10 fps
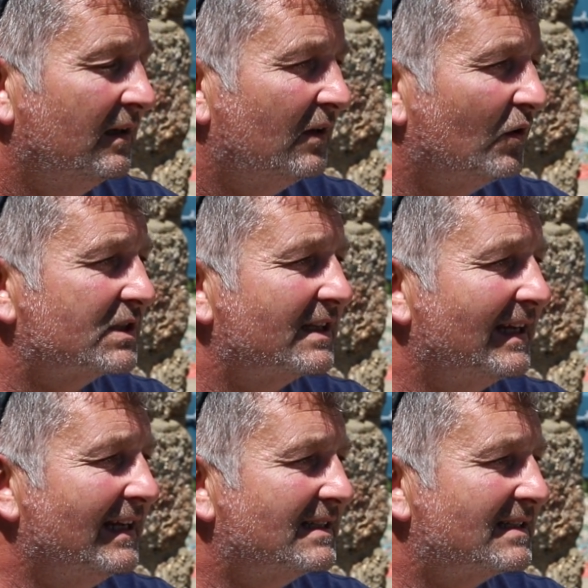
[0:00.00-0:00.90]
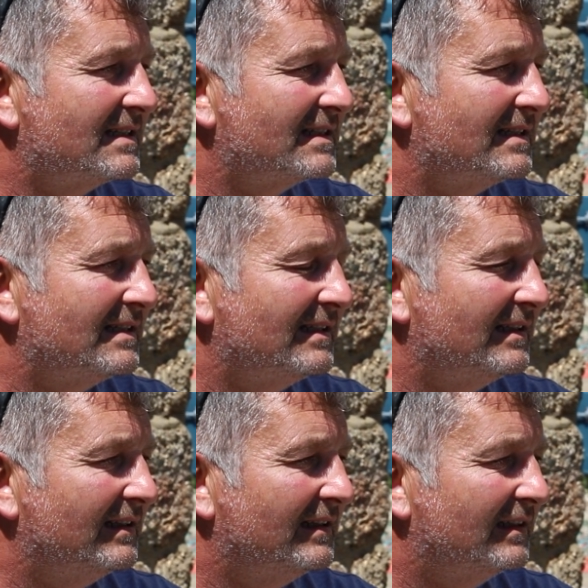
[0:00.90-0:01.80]
lots of things
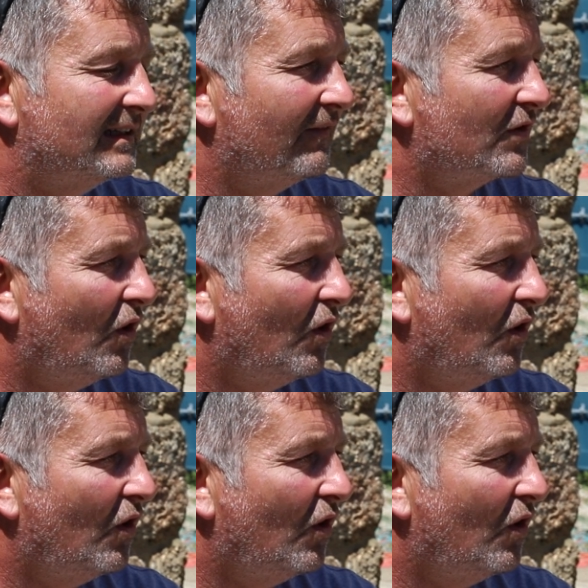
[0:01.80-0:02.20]
have